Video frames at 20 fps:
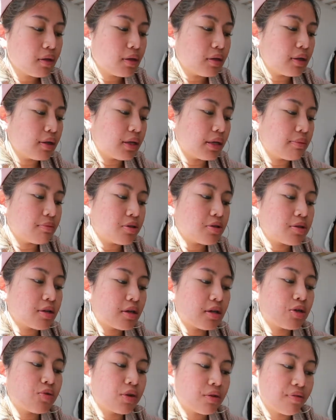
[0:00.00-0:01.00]
and I'm just
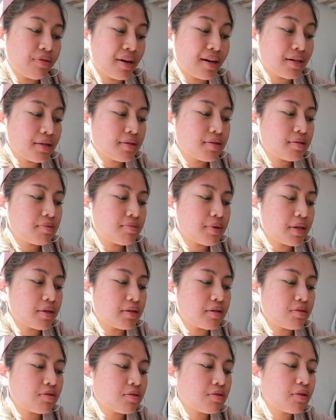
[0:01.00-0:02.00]
gonna do it fast
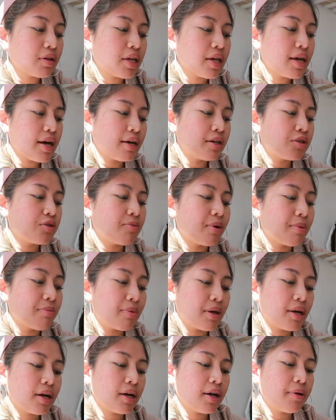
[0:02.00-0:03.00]
because usually I do my
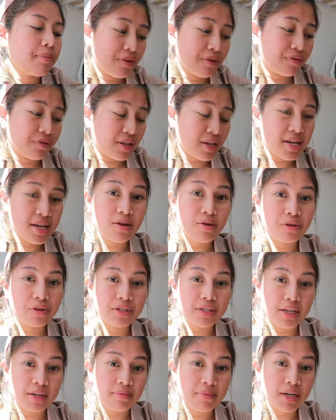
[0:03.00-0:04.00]
makeup 15 or
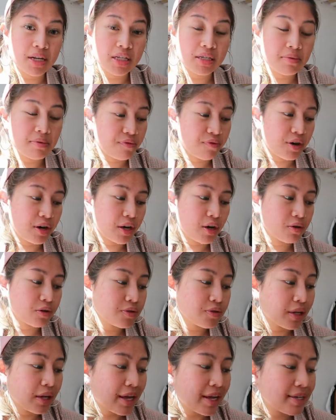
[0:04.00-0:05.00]
10 minutes before I go
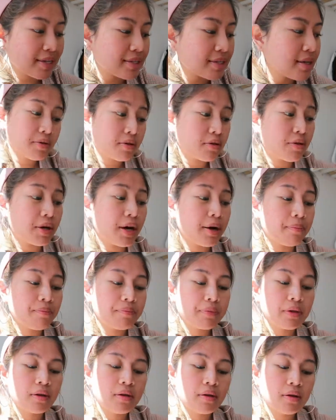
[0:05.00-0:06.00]
to class. So yeah,
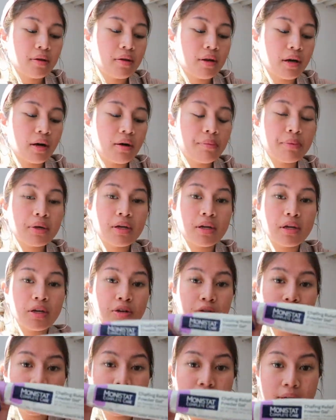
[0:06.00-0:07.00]
now I'm gonna
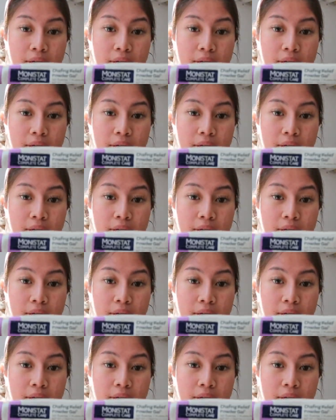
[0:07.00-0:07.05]
use